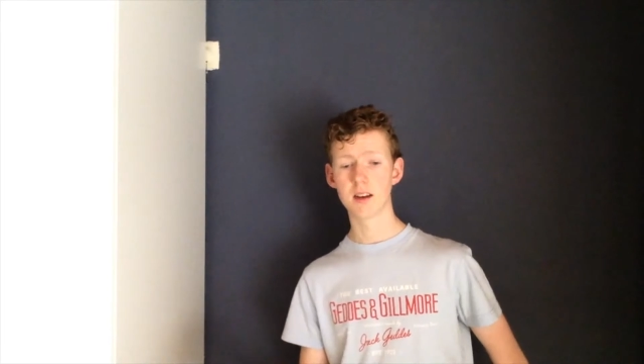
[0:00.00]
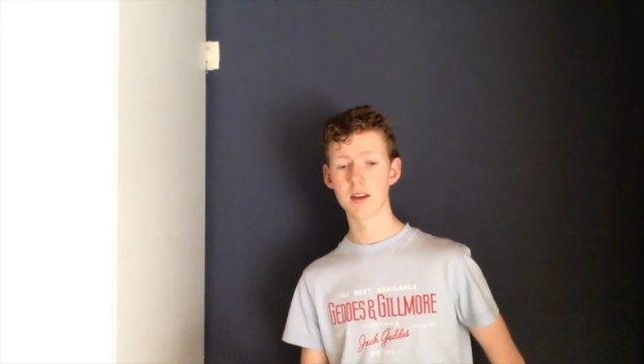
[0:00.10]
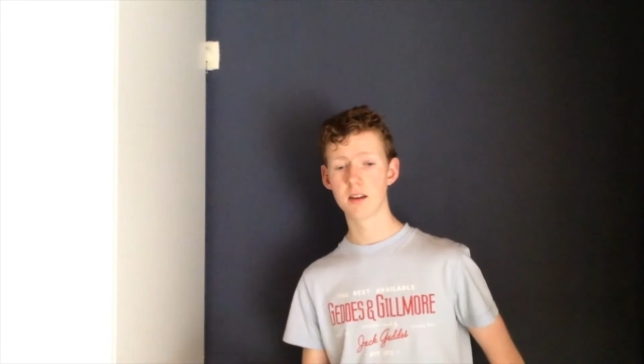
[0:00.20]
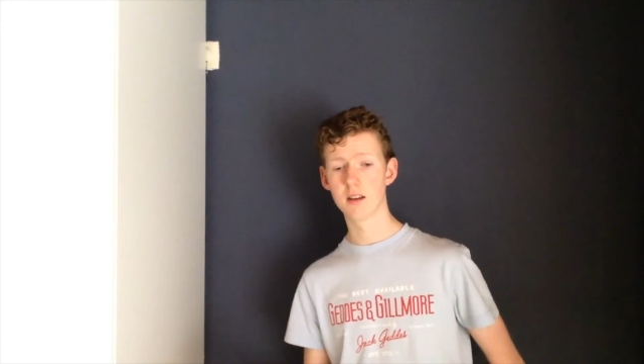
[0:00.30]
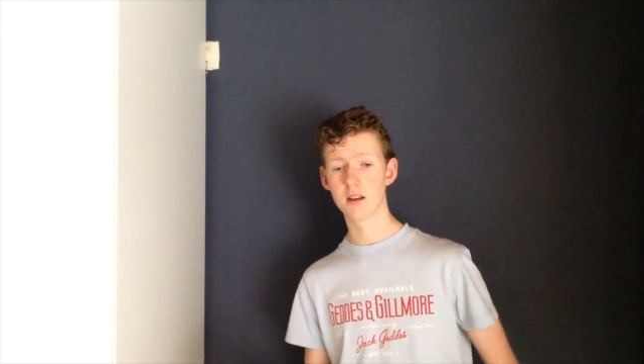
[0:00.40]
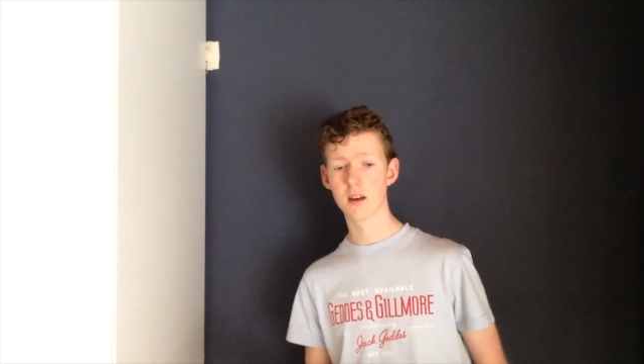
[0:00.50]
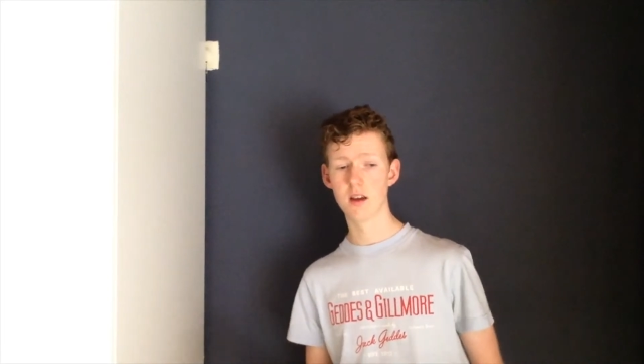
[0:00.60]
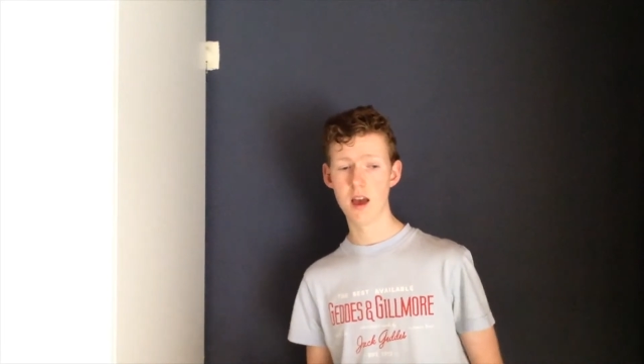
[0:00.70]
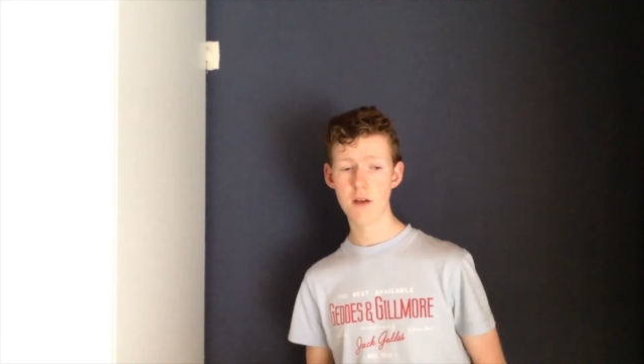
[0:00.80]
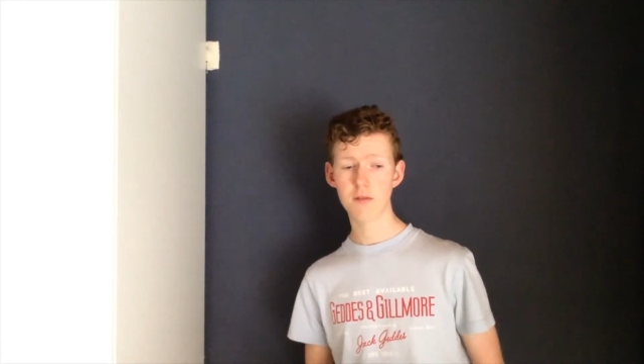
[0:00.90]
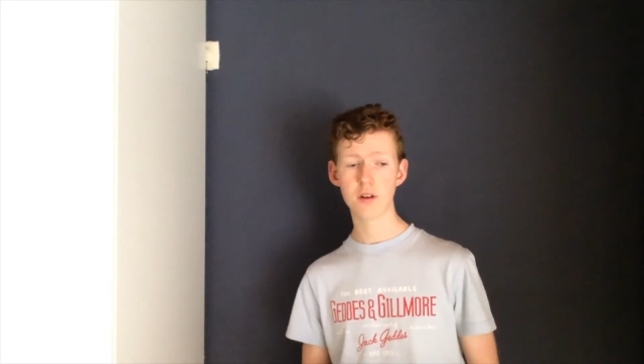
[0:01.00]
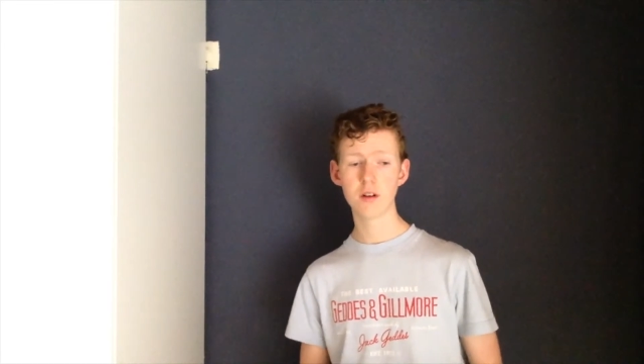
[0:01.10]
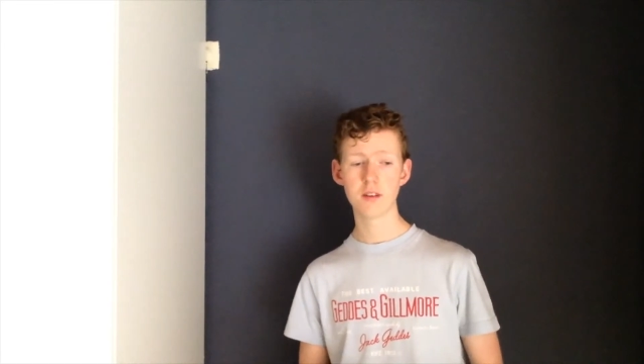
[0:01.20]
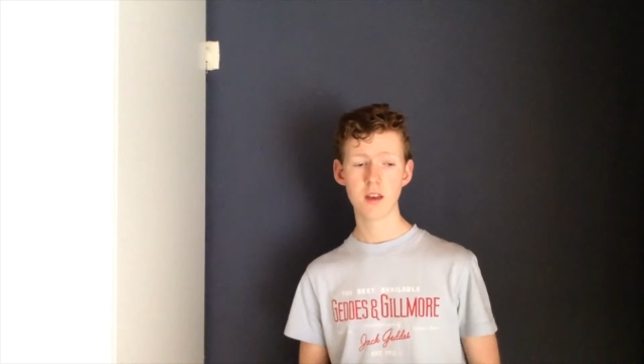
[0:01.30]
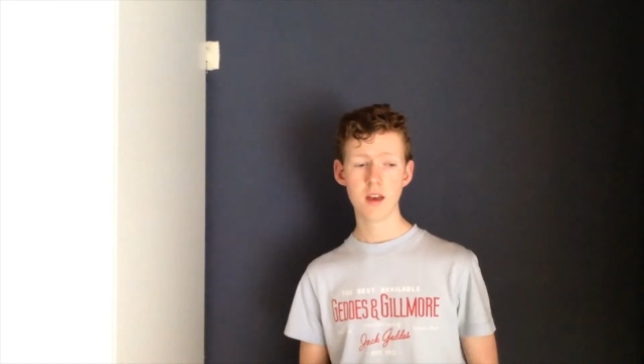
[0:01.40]
the
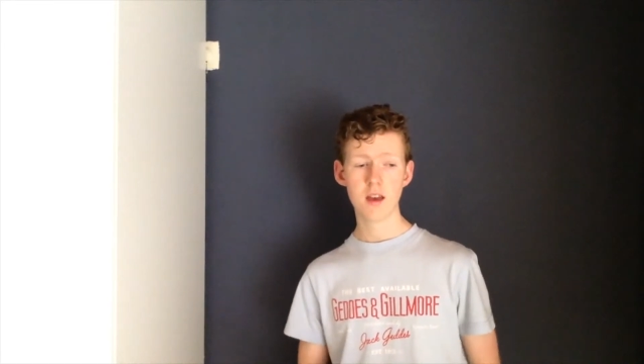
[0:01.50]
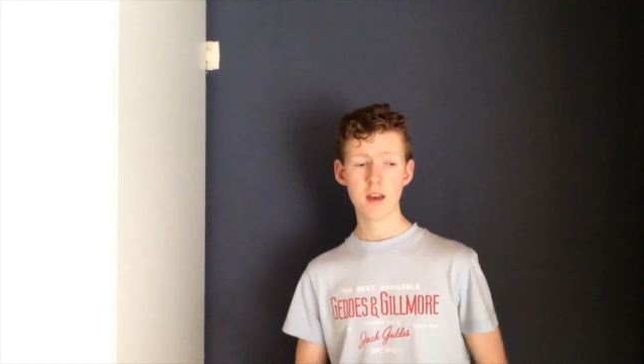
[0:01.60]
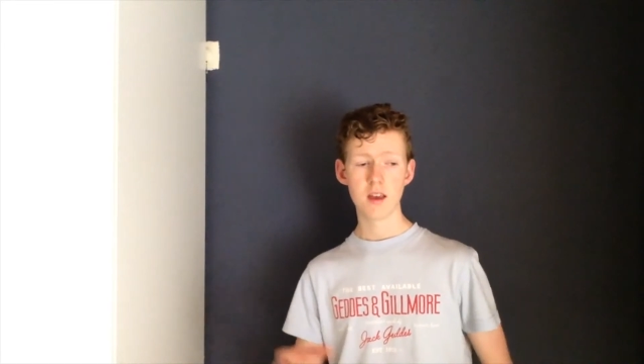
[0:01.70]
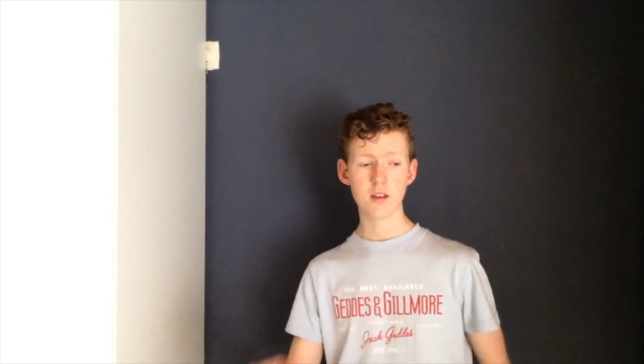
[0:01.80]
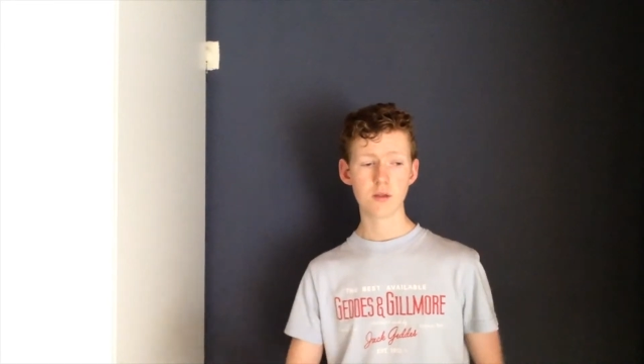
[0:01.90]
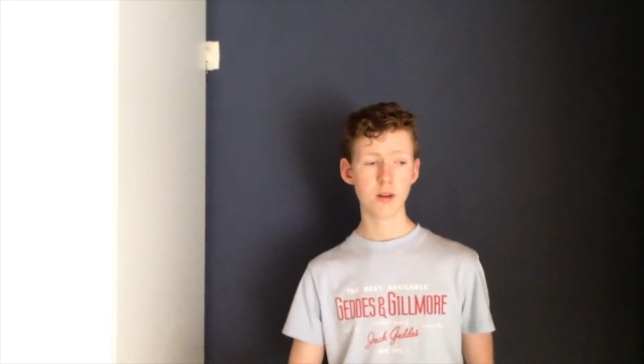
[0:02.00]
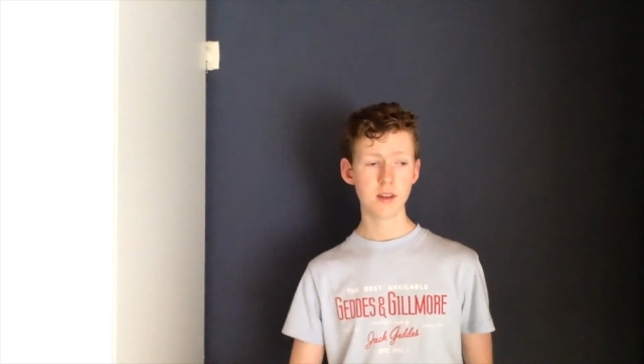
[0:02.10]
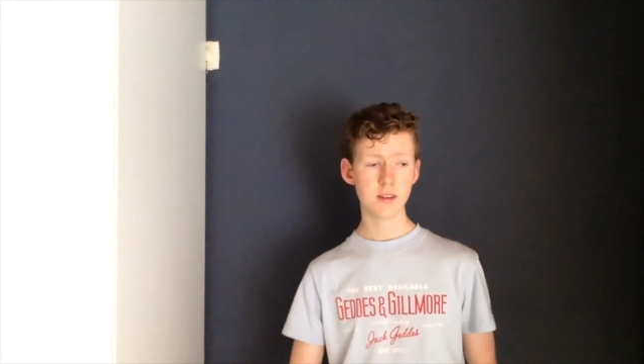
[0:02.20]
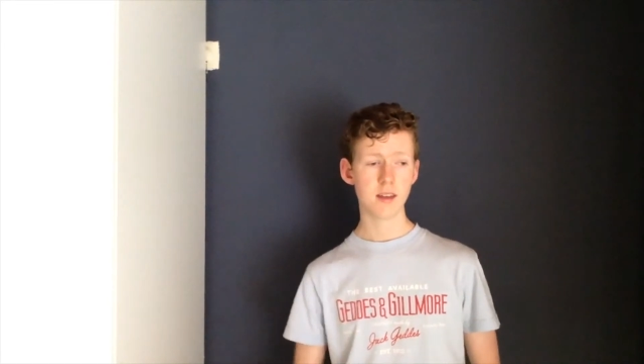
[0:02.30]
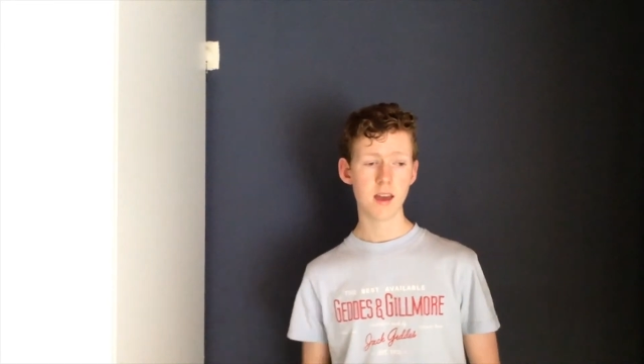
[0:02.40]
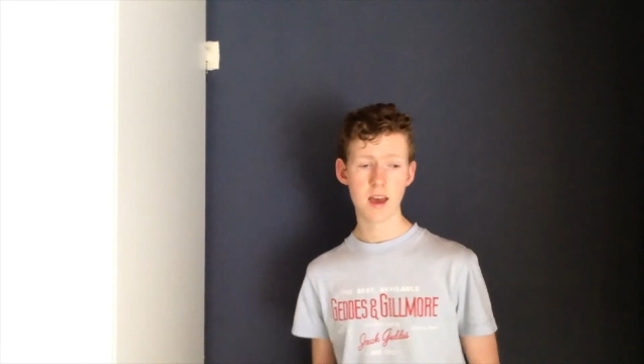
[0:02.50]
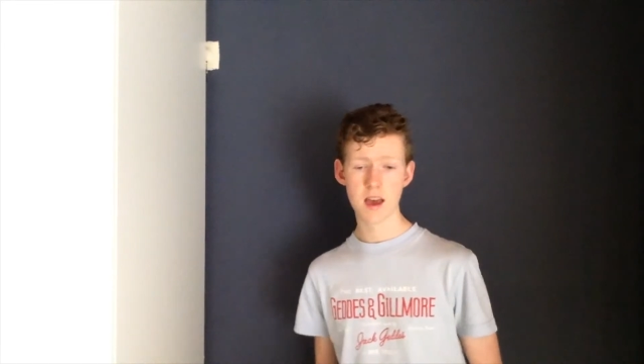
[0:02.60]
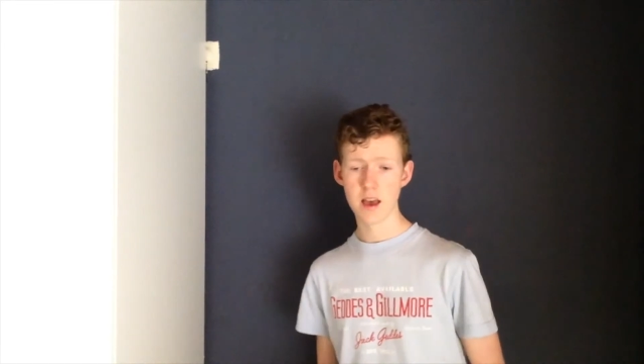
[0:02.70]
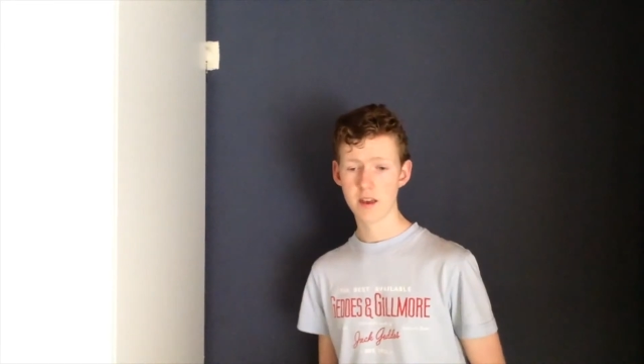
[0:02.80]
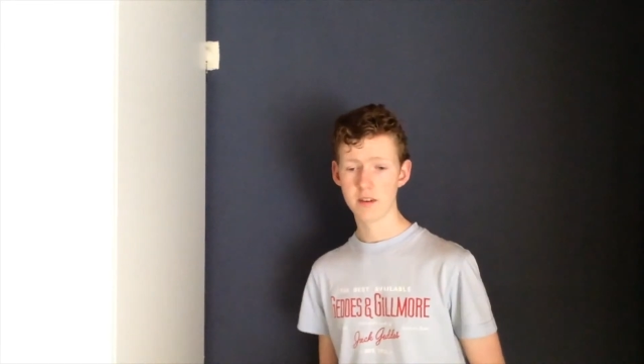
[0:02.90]
effort into it
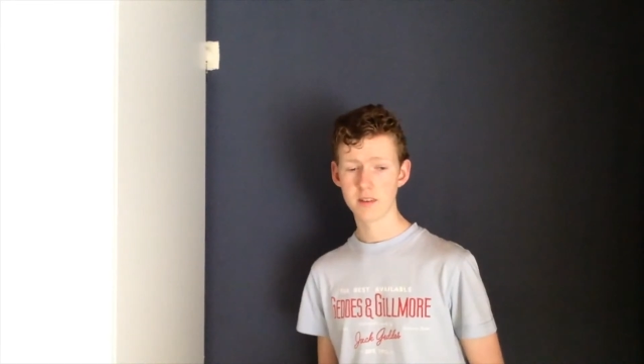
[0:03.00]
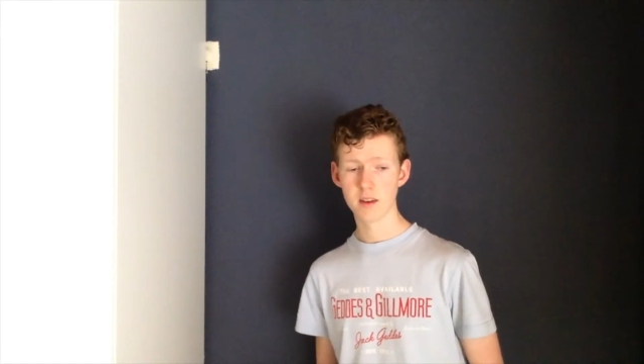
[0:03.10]
and